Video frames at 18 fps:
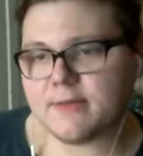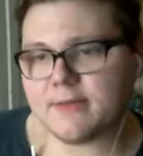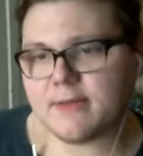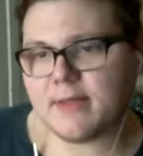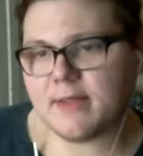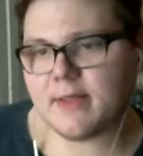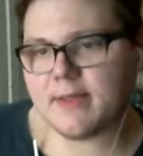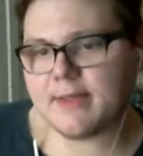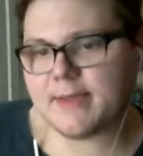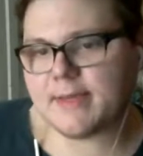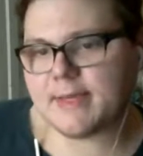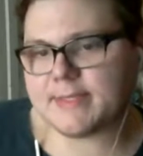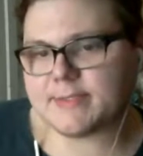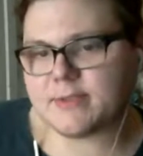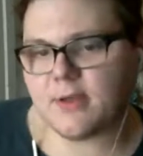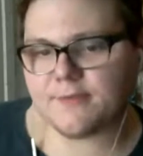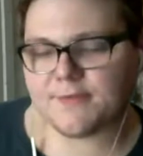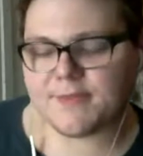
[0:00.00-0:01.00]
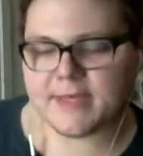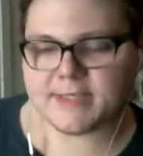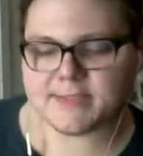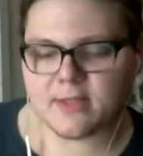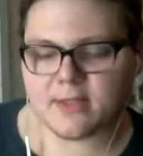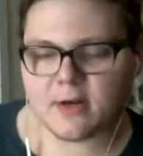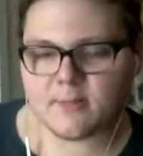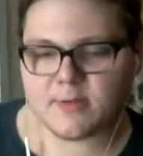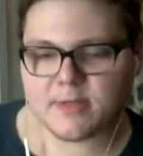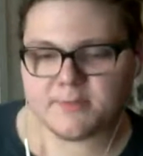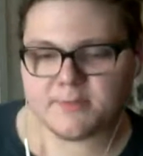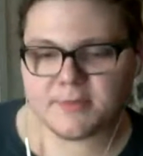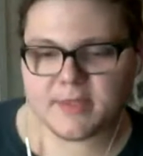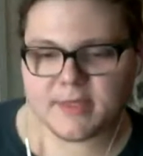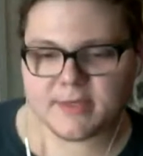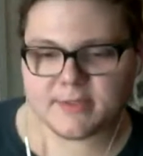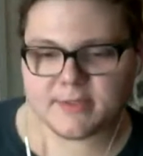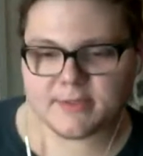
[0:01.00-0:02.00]
As all things that are
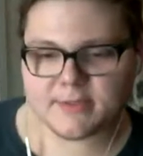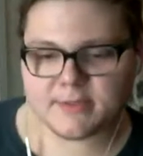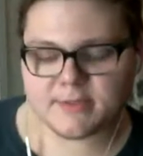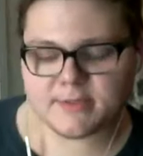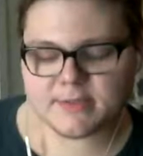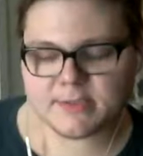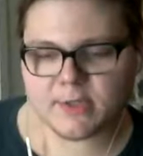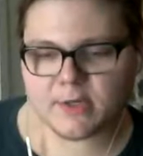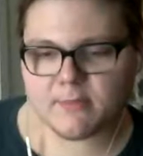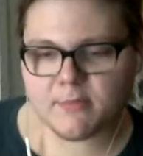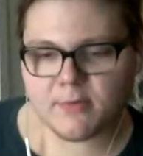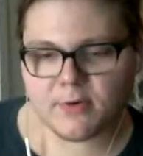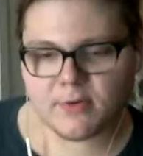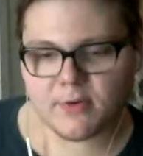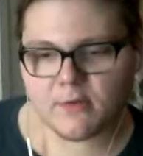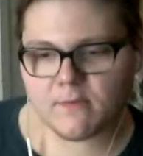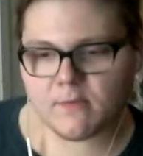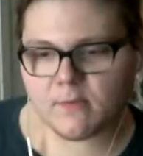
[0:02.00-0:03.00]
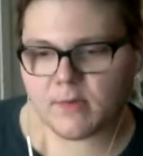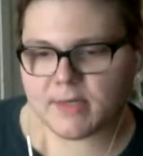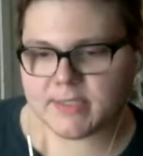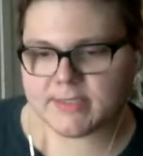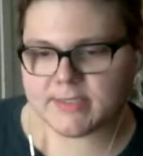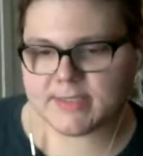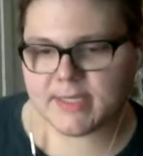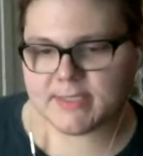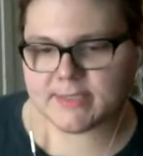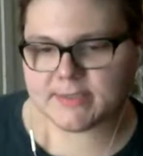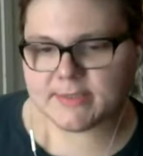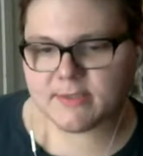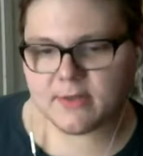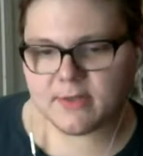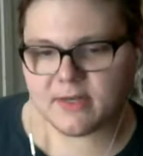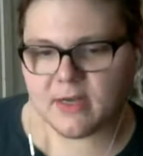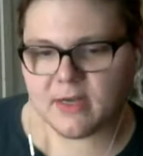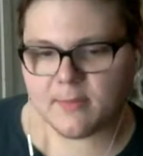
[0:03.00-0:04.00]
manipulated, it's going to boil over one of these days. It's going
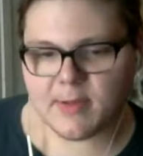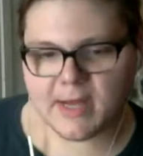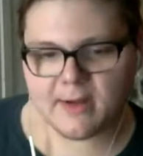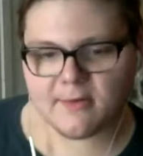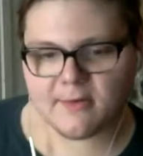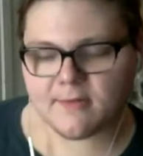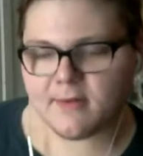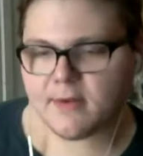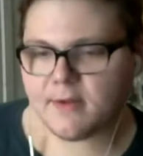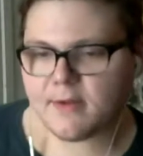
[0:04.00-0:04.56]
to come out.